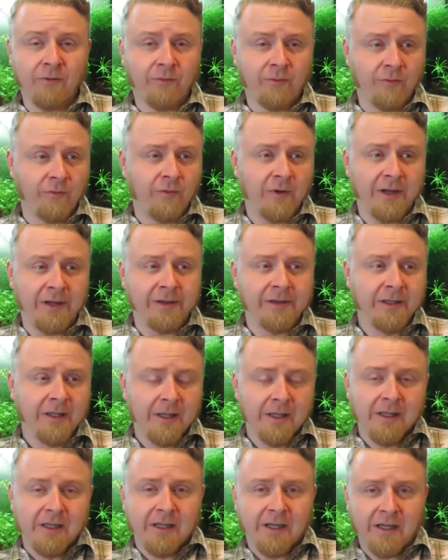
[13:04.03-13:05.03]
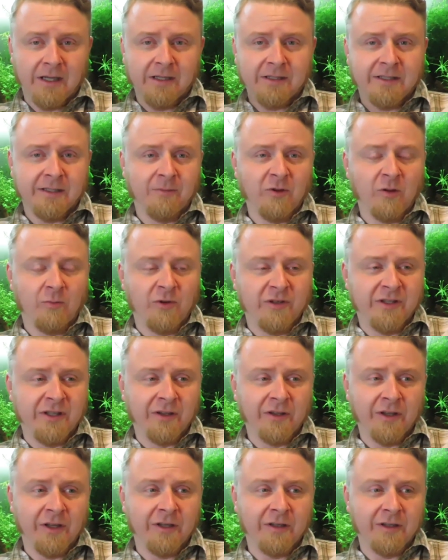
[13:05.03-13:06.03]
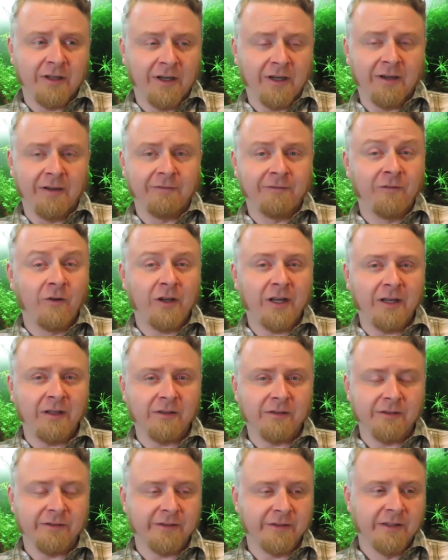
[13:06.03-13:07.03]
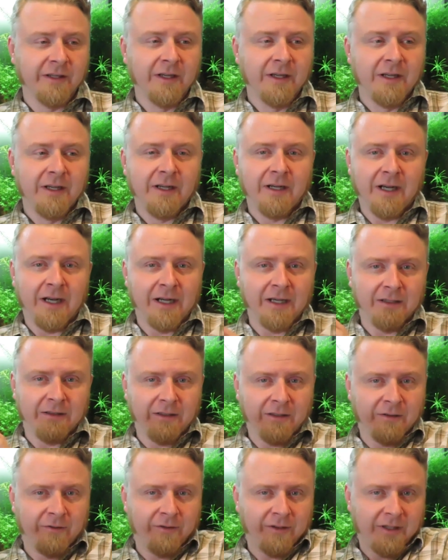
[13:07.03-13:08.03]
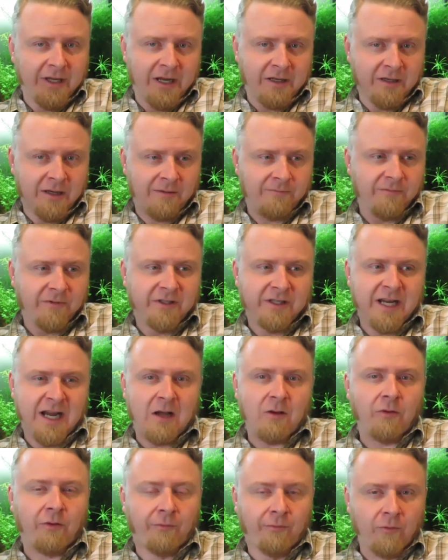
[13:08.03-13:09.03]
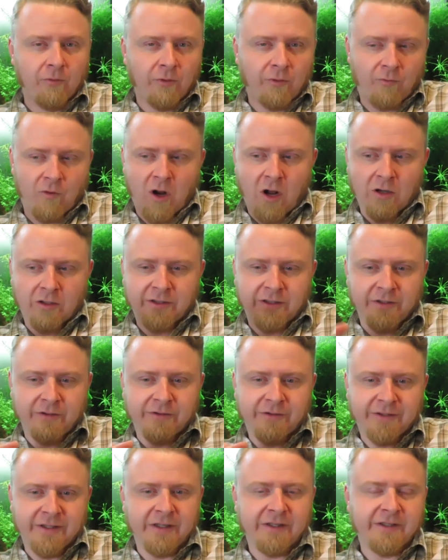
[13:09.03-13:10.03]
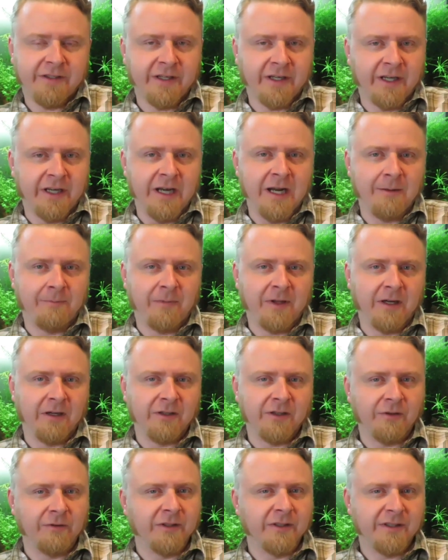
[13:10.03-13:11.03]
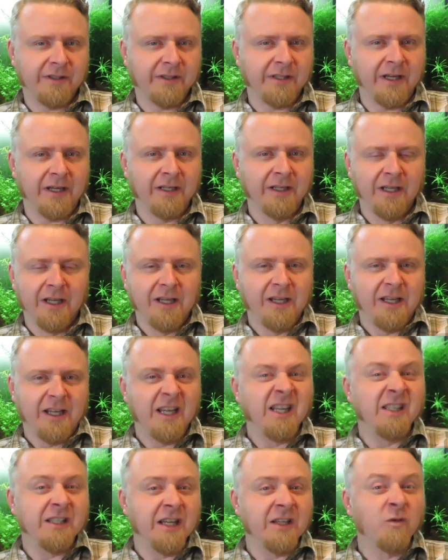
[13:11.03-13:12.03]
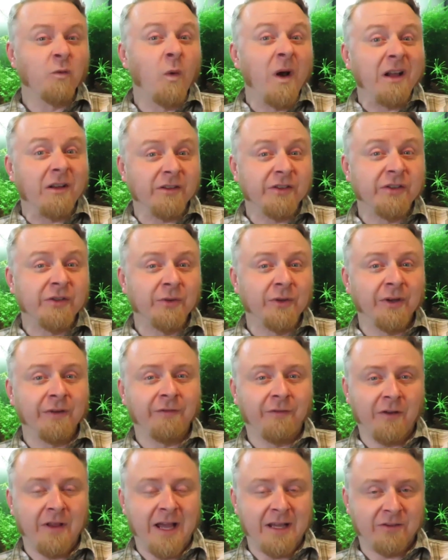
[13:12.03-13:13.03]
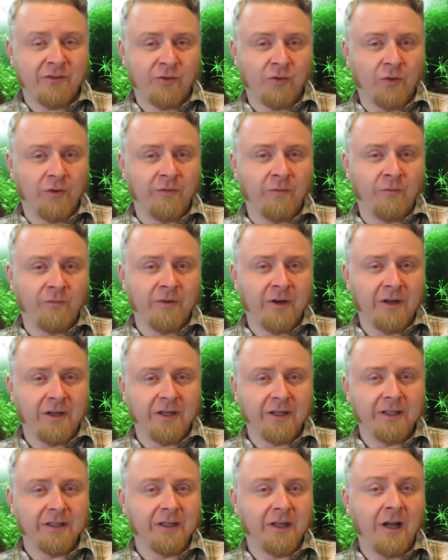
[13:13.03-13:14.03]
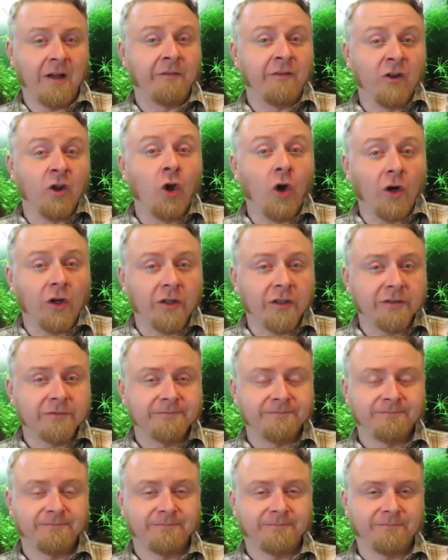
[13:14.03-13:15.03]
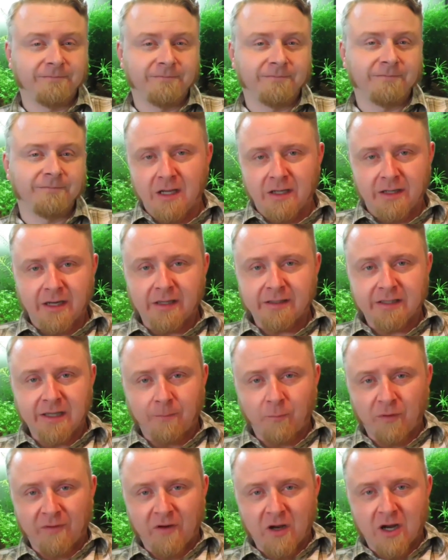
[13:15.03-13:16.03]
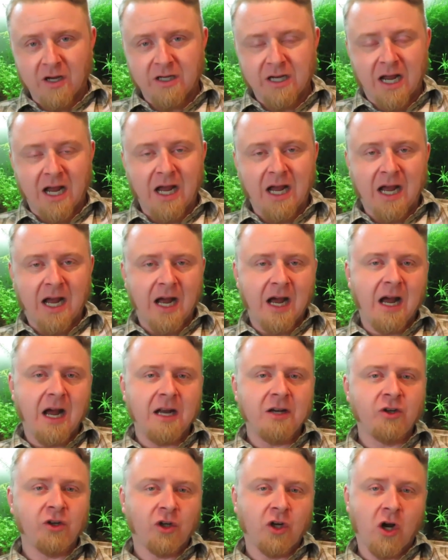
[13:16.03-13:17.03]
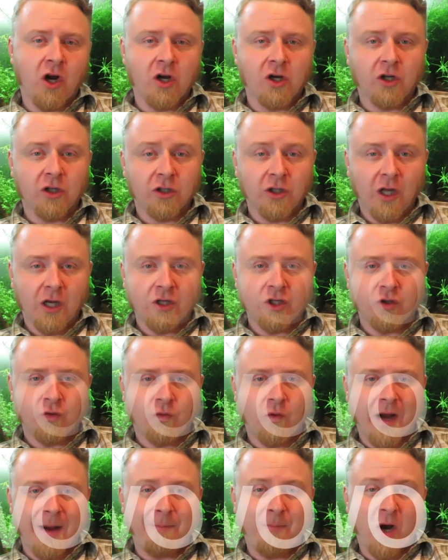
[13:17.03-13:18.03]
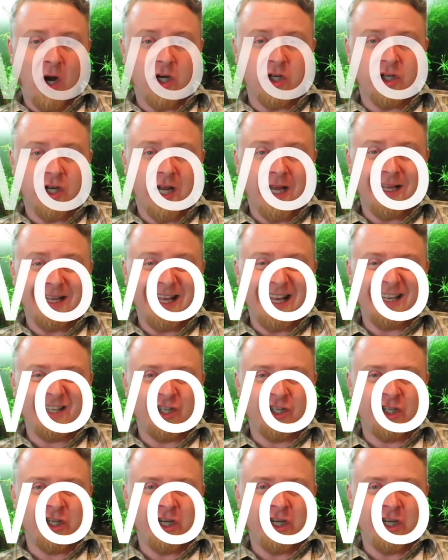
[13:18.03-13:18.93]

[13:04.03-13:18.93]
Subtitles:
through some of the Brazilian foothills. It comes down through the rocks and you'll see it sticking up there, so it's well suited for that sort of a look. Next up, we've got Hydracuddle Tripartia